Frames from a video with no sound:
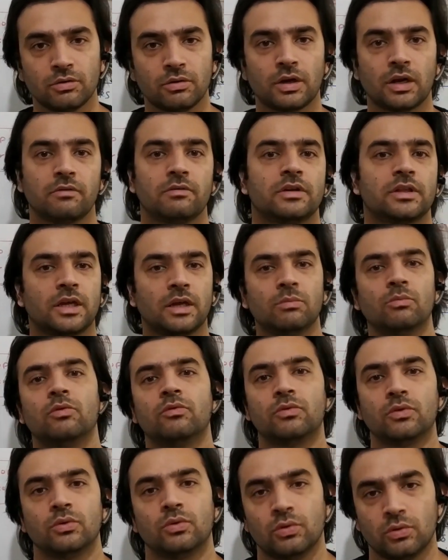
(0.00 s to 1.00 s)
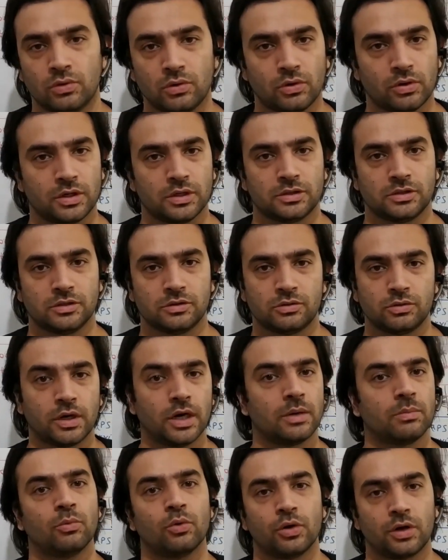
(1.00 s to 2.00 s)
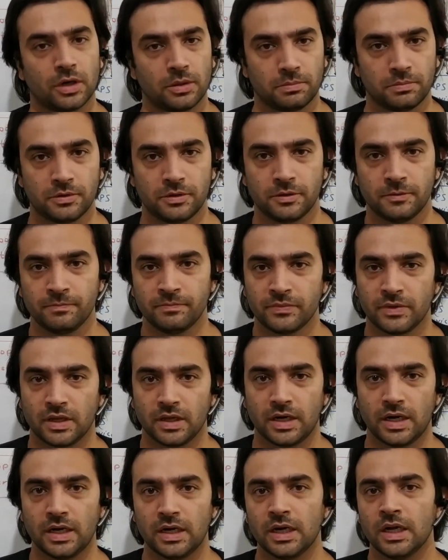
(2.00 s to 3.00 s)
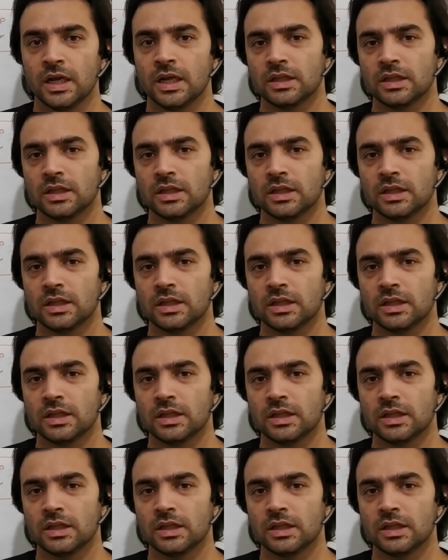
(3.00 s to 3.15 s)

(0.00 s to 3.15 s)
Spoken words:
so drivers can move to those locations to get more trips, right?